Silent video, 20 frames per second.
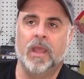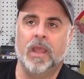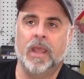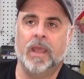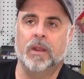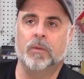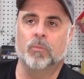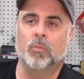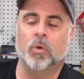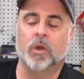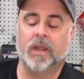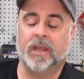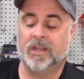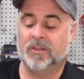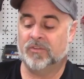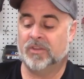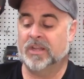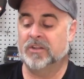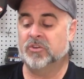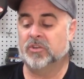And what I
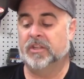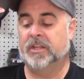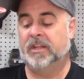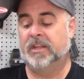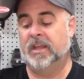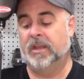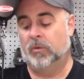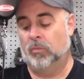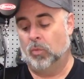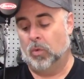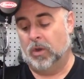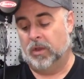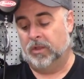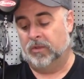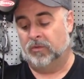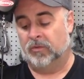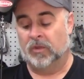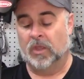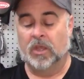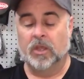essentially did
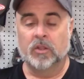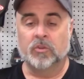was